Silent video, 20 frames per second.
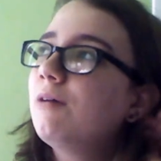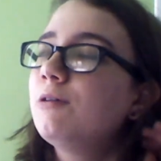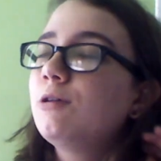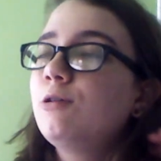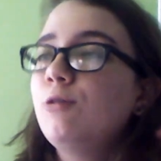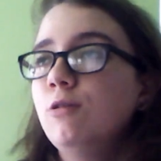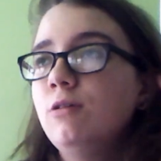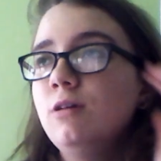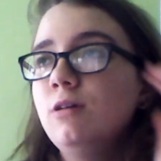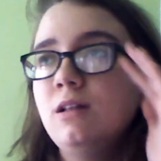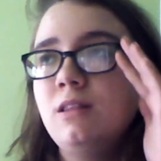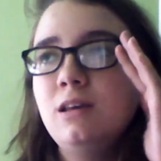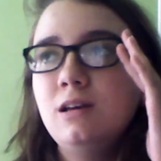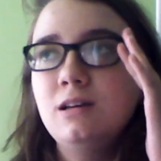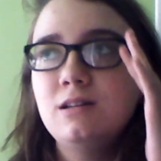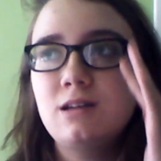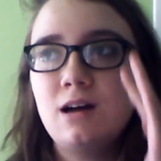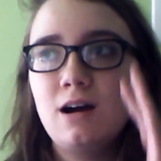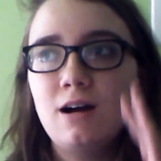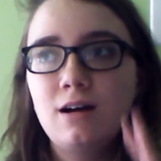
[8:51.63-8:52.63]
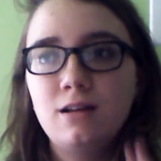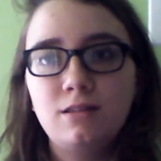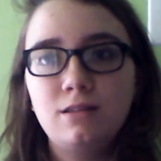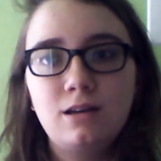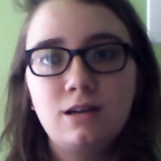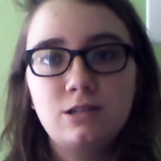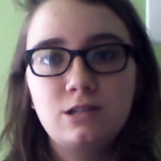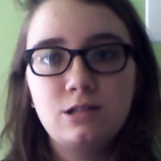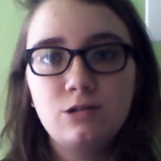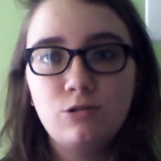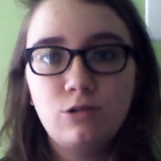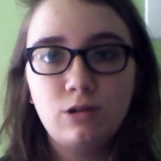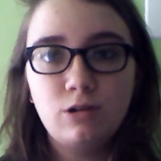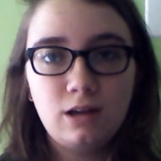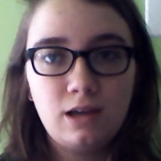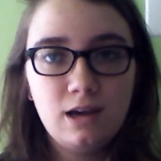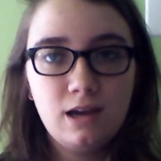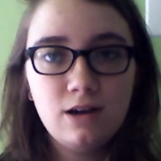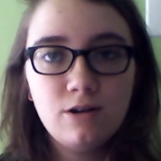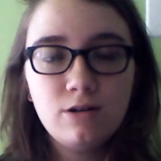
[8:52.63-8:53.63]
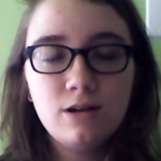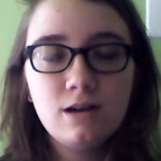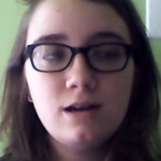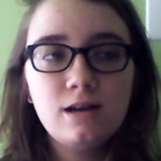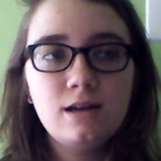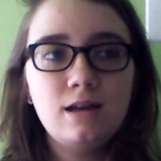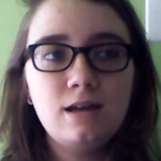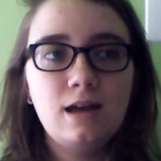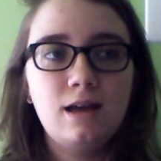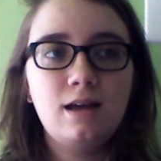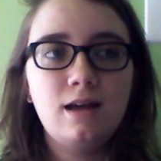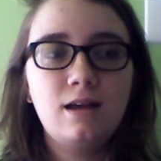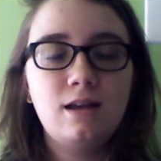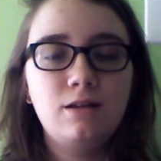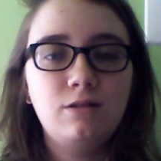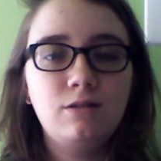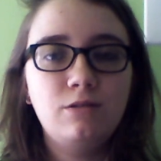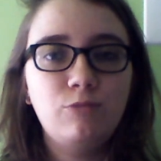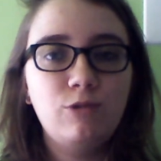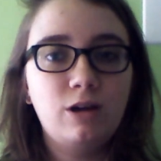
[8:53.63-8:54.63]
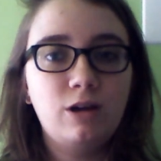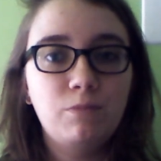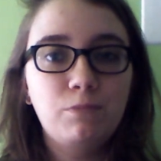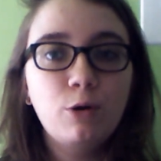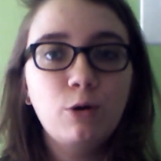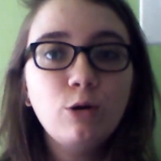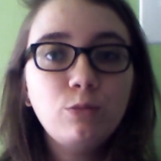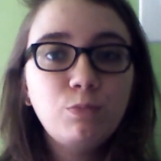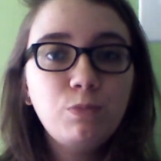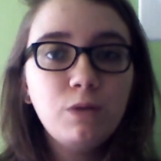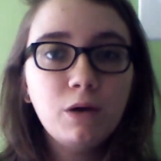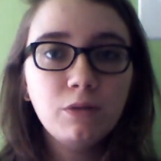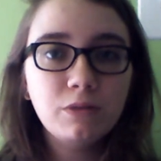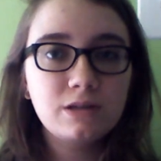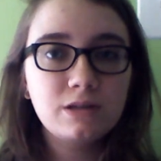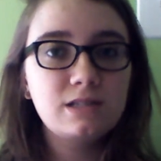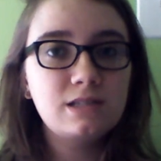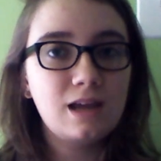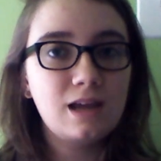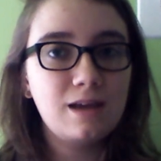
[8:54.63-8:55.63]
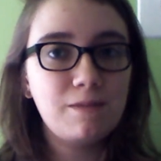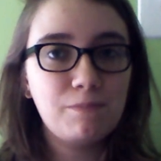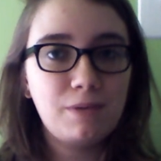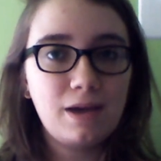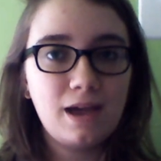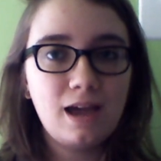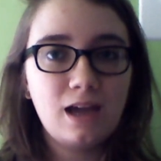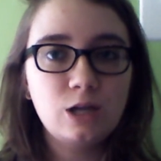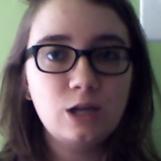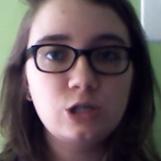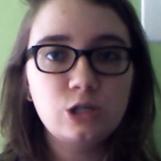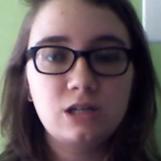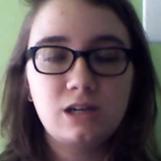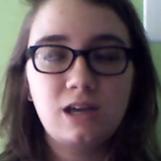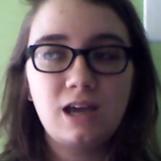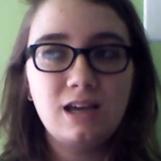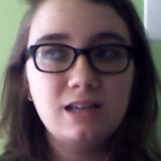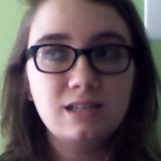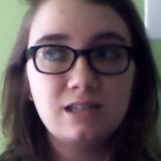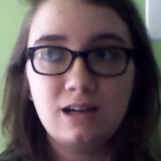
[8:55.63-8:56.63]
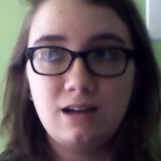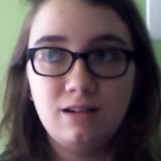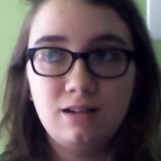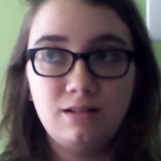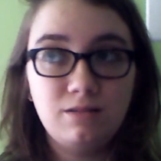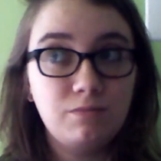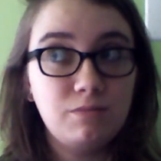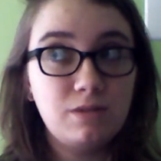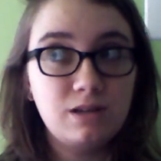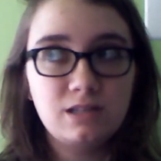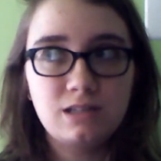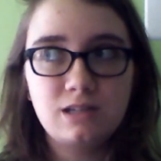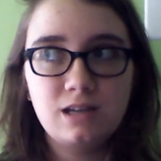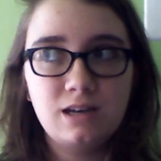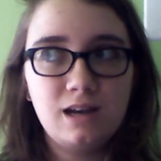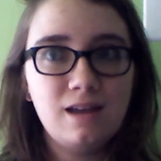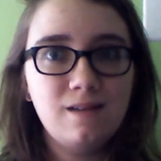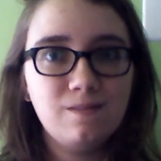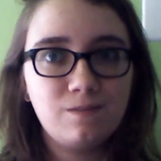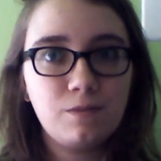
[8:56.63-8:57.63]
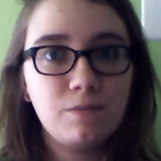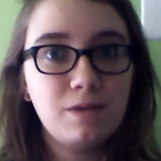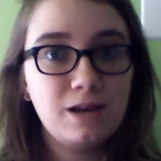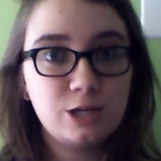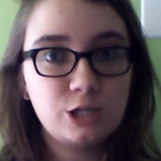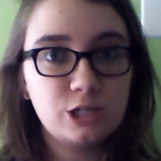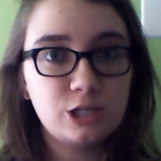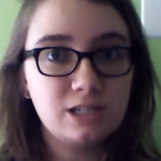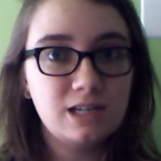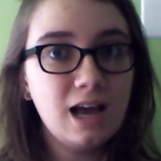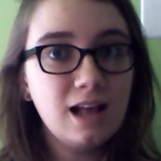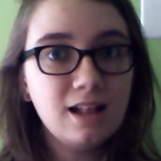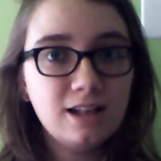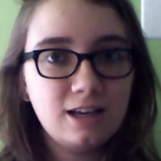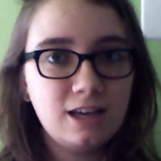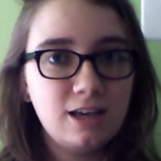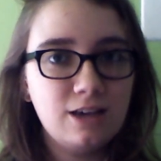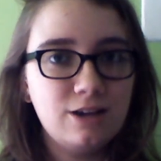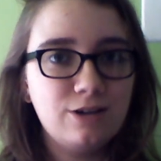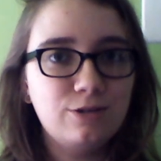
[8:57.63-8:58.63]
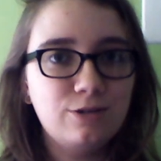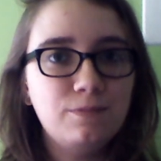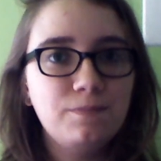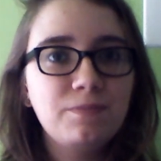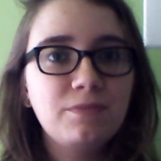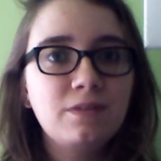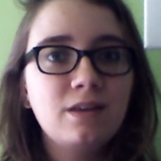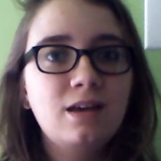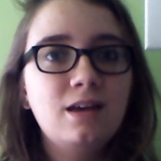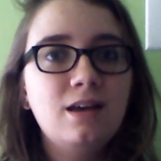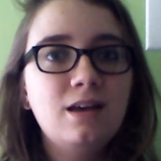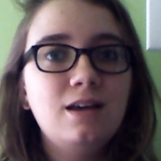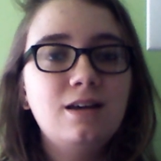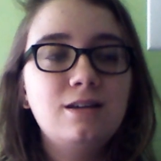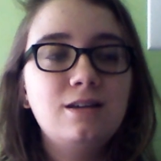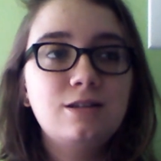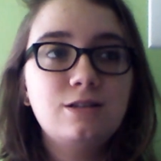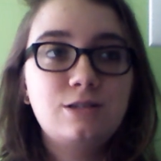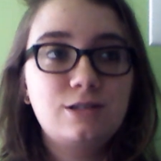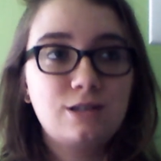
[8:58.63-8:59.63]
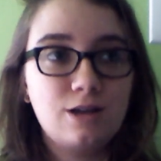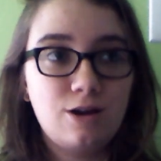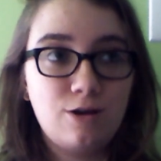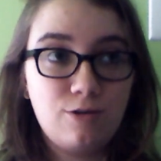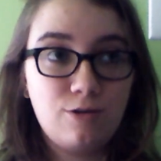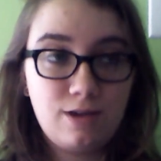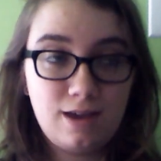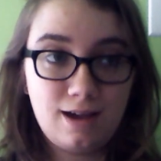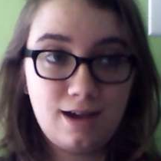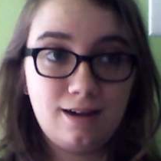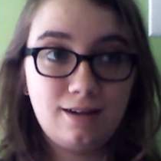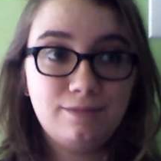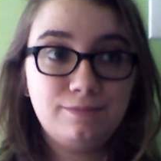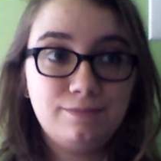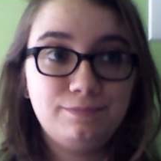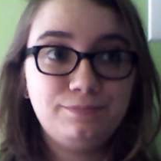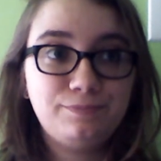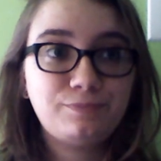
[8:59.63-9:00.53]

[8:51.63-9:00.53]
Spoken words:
I recorded the entire thing so you could hear it and we could both be on the same page in case I missed any information telling you. So yeah.